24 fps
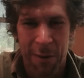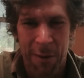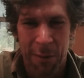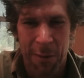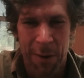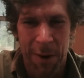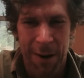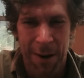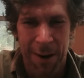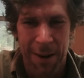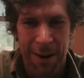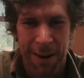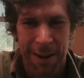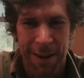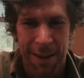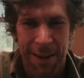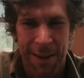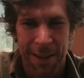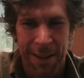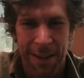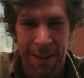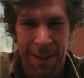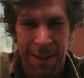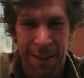where
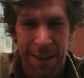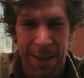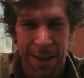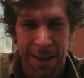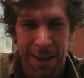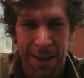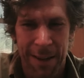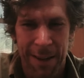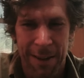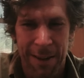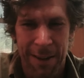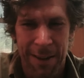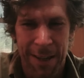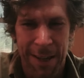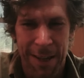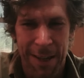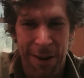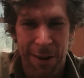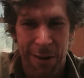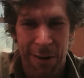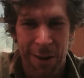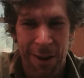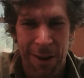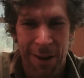uh, you
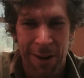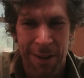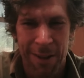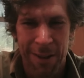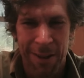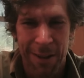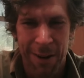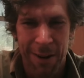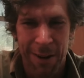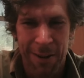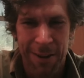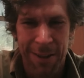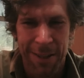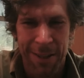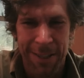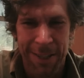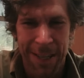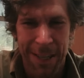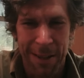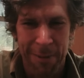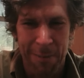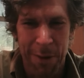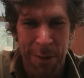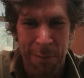know all all the
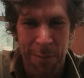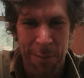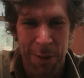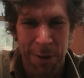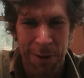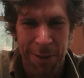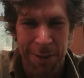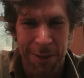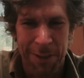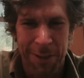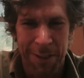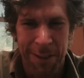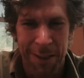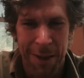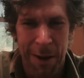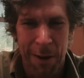team members